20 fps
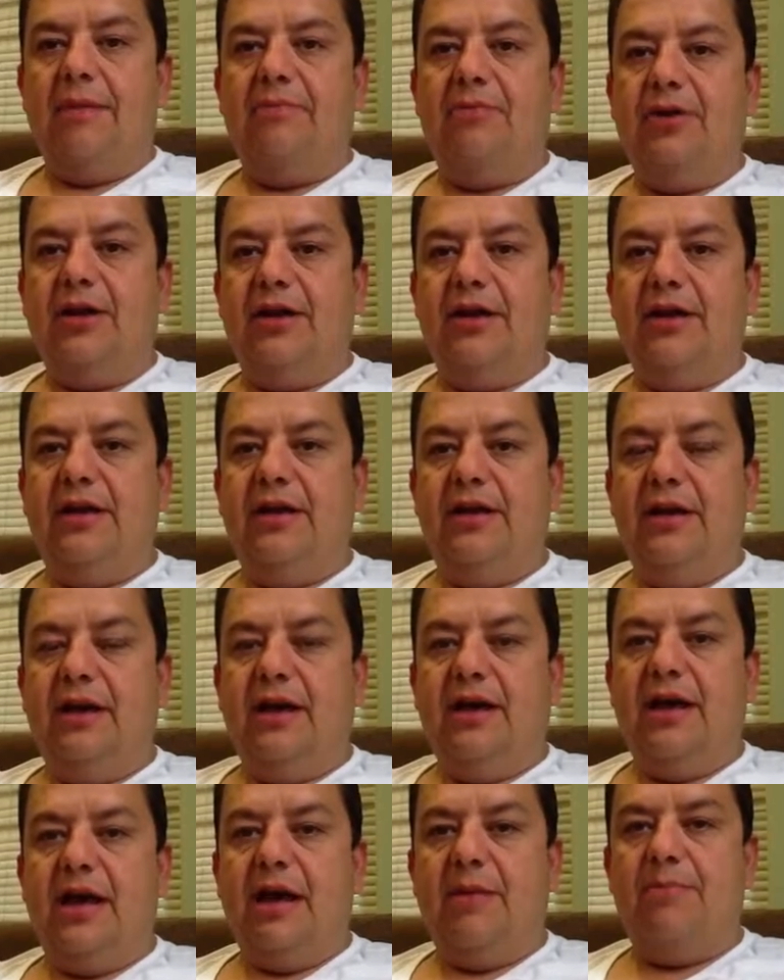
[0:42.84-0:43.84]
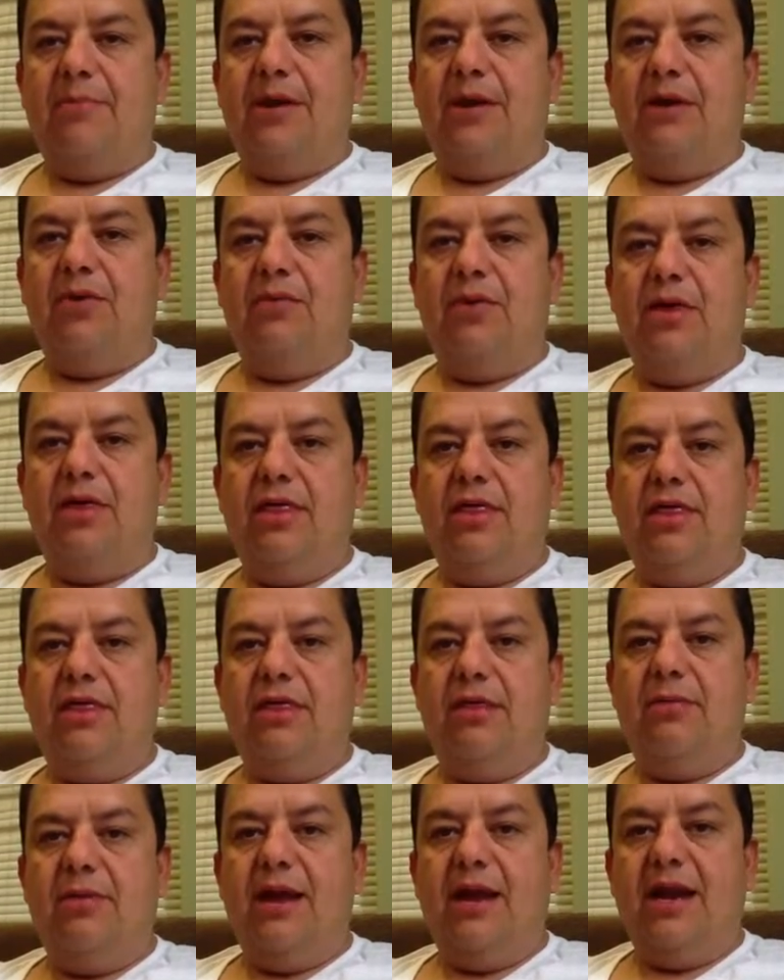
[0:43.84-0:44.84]
pretty happy
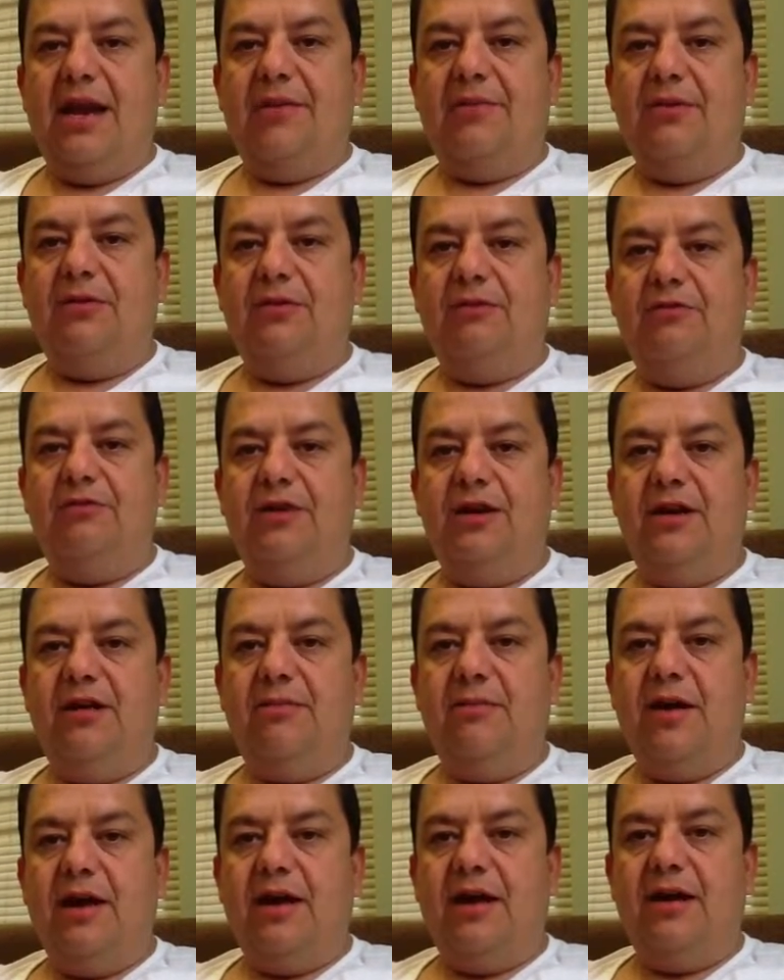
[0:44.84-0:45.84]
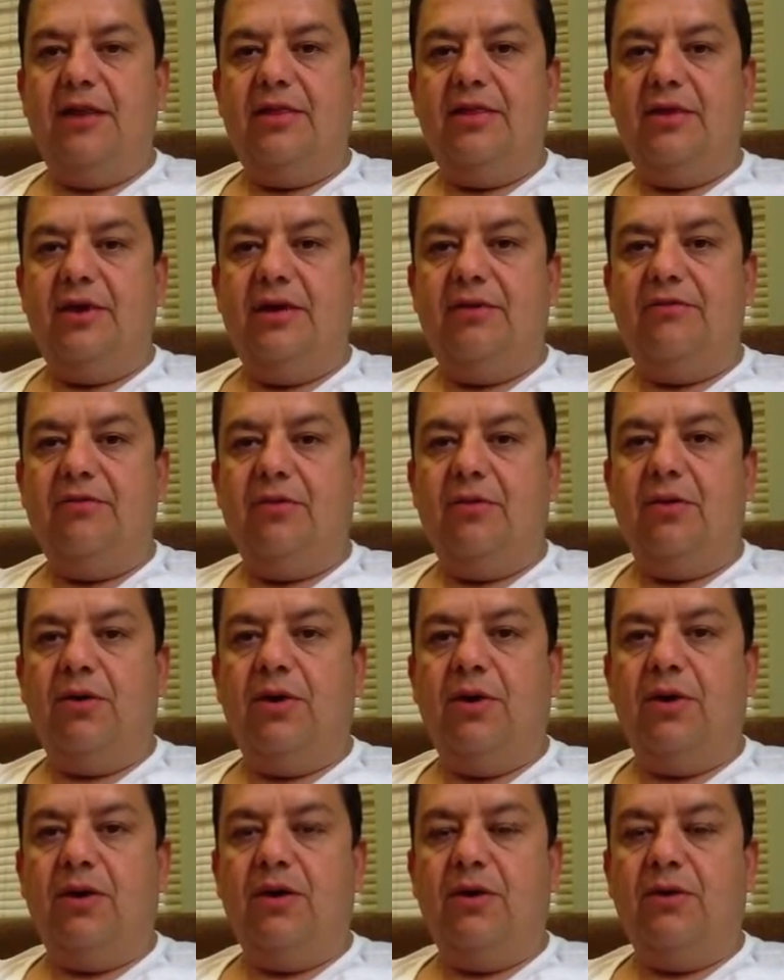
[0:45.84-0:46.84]
with being able to fit in my
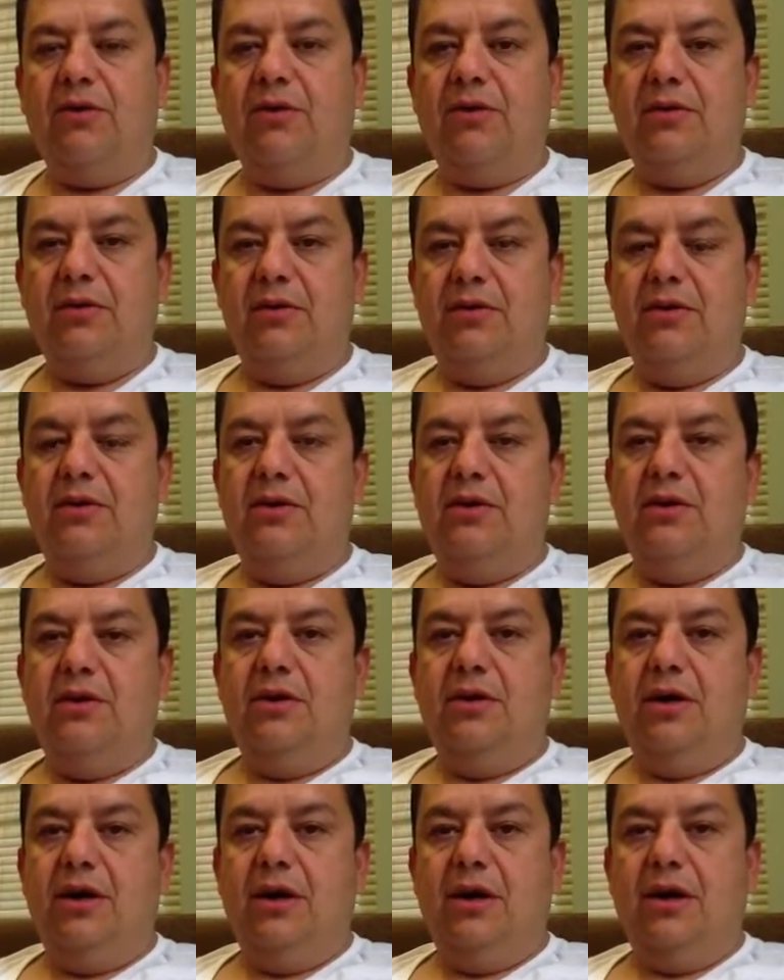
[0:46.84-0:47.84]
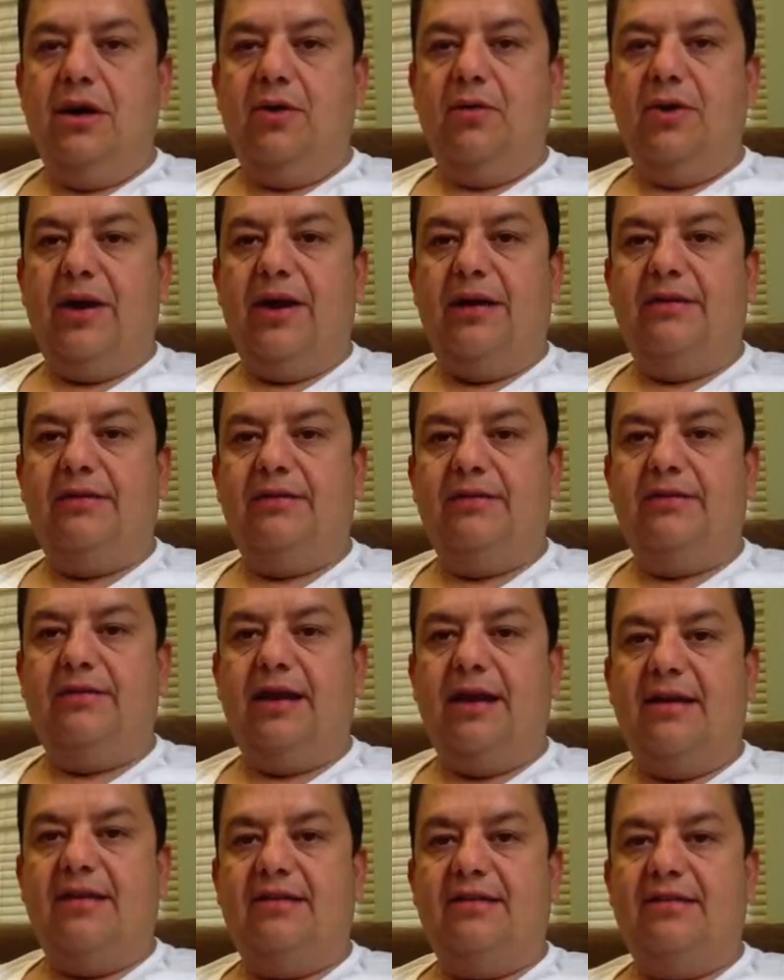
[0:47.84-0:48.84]
34 waist
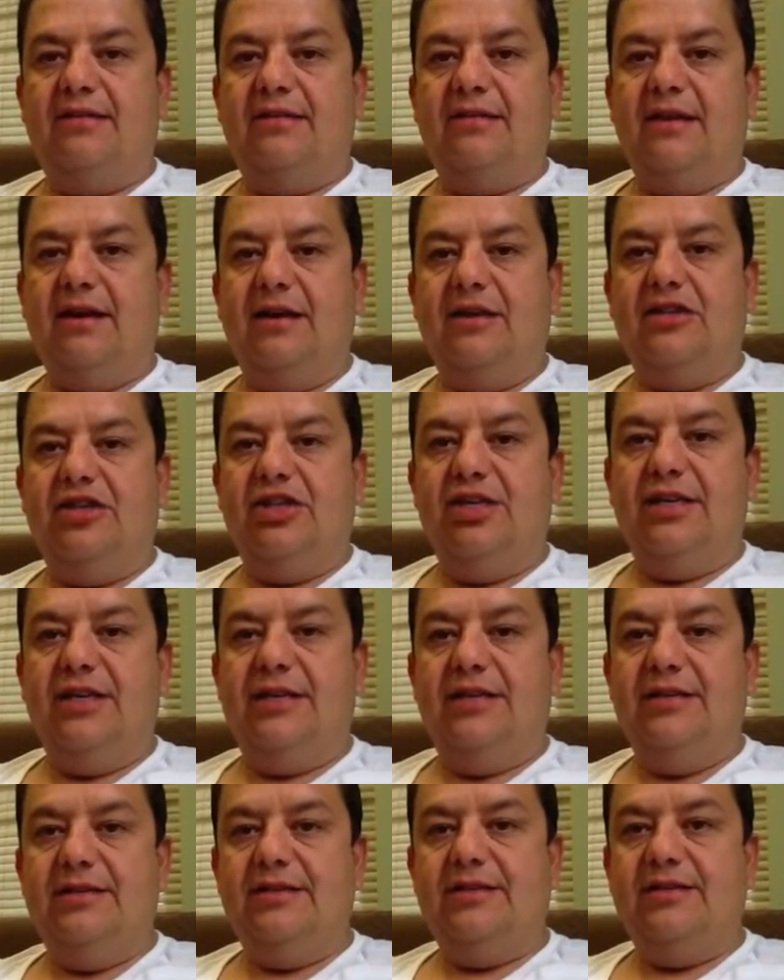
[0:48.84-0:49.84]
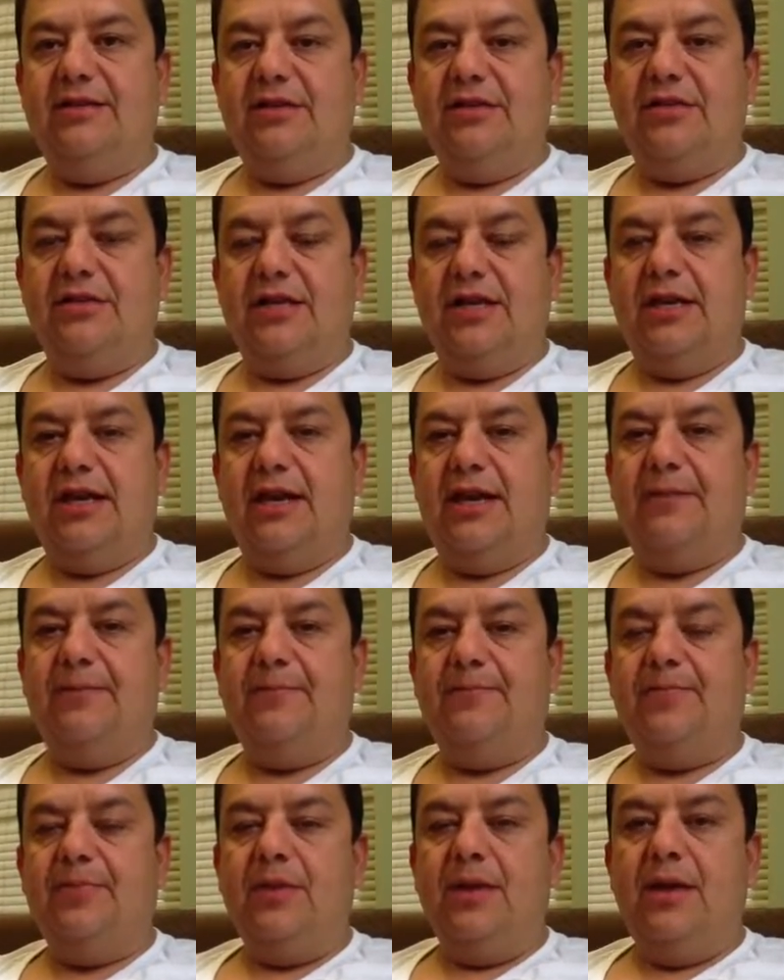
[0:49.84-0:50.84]
size jeans on Sunday.
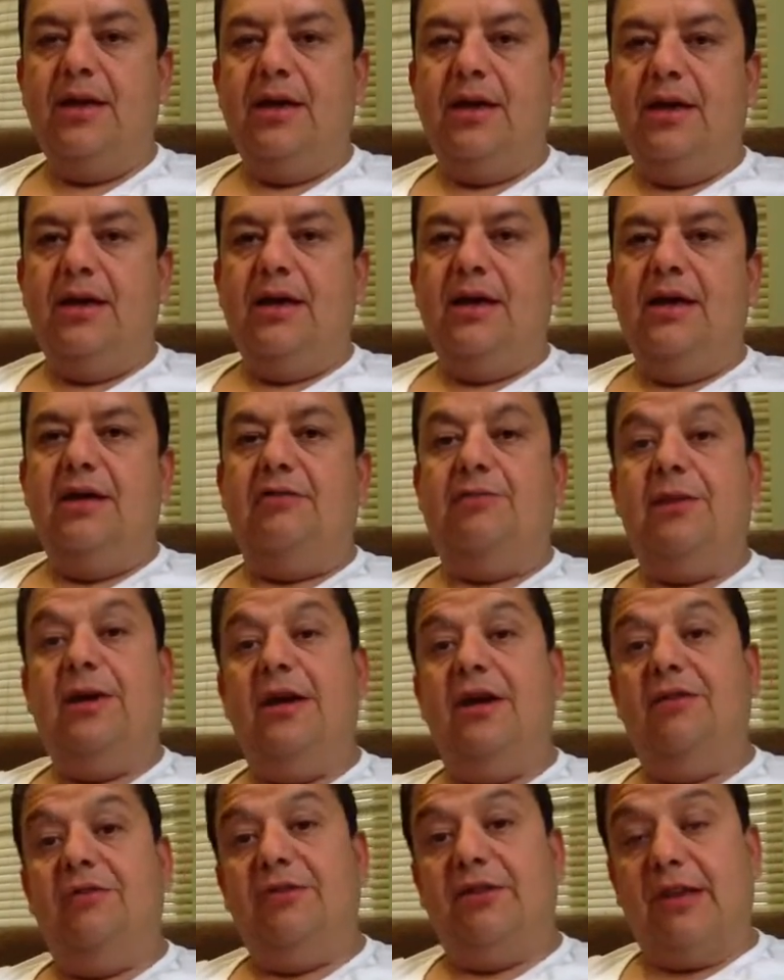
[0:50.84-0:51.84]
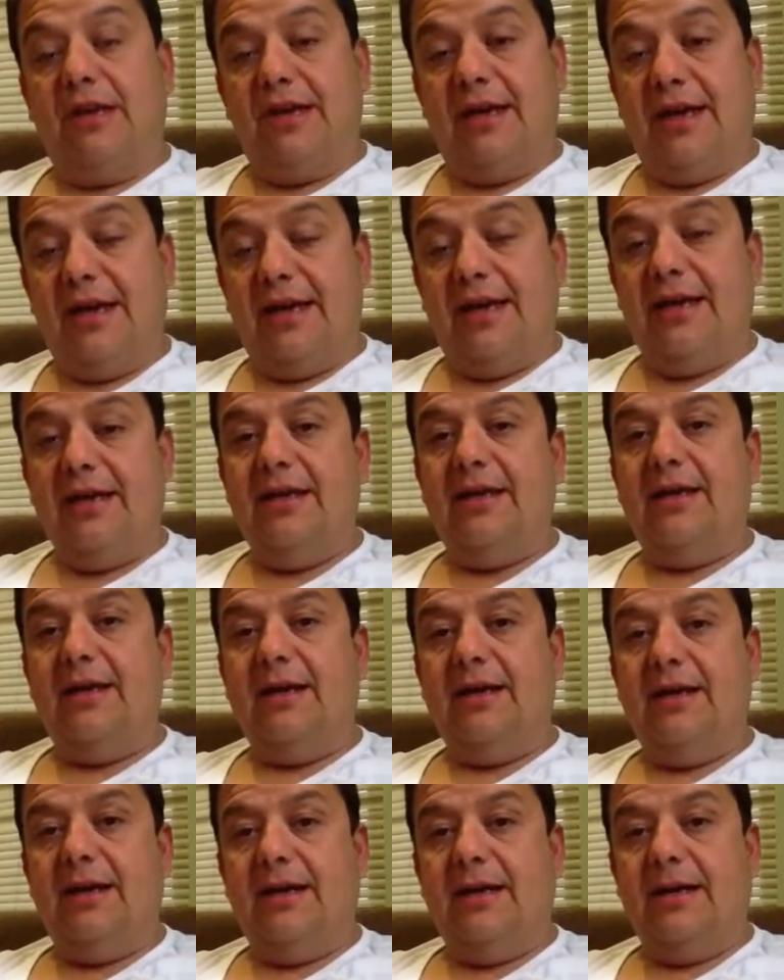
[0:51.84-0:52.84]
Speaking of Sunday,
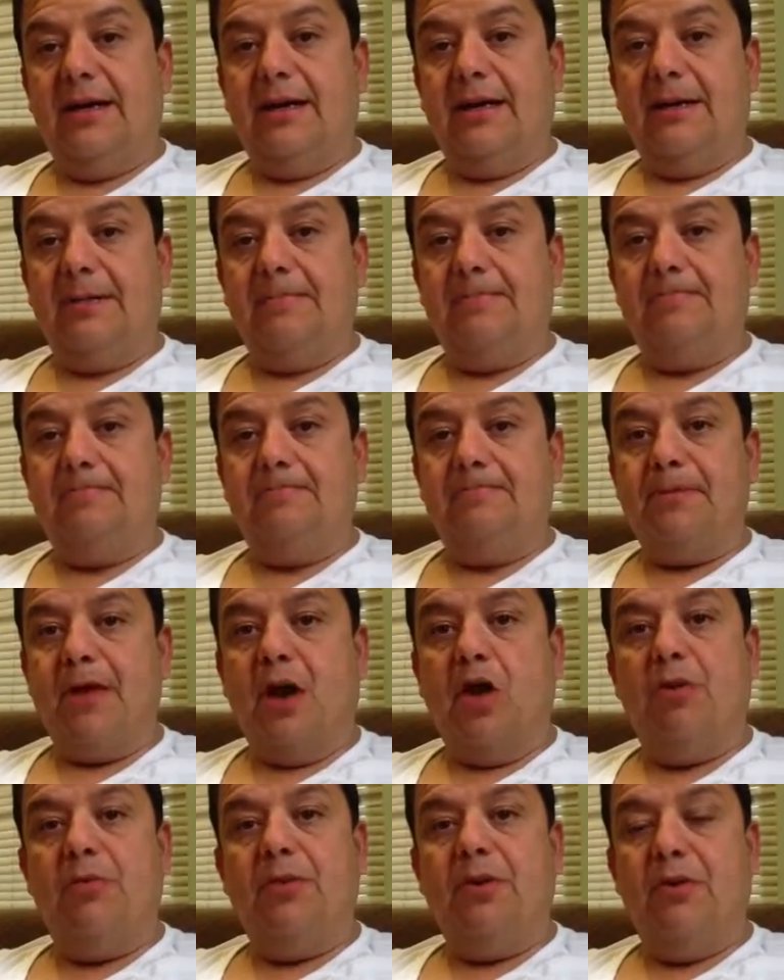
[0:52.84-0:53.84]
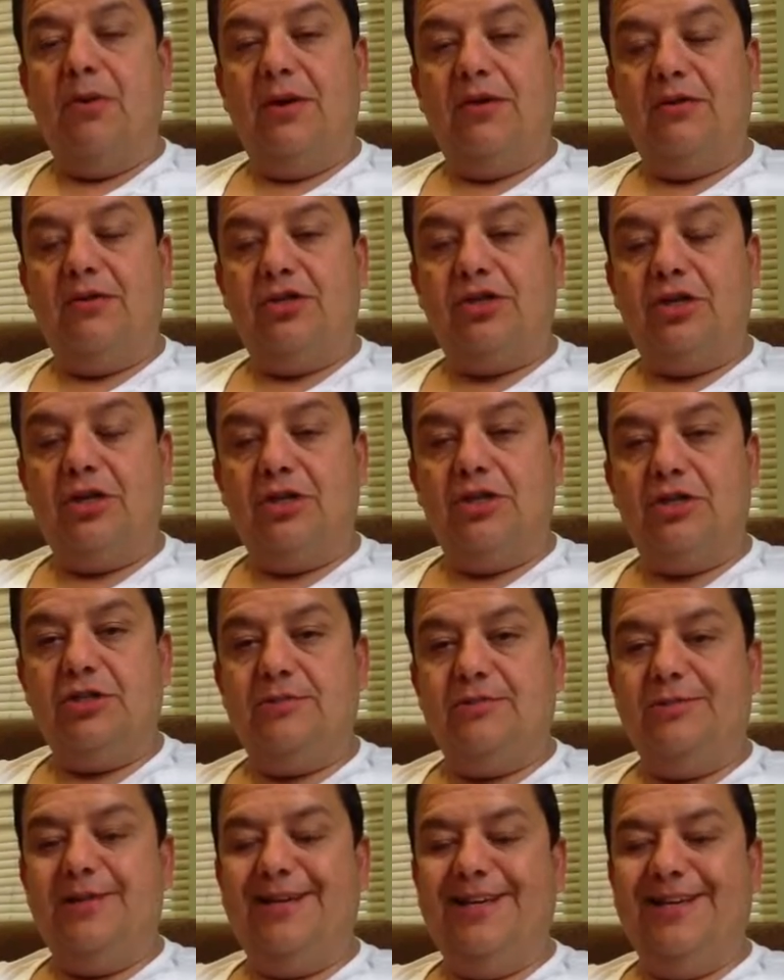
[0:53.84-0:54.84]
I hope you went to church.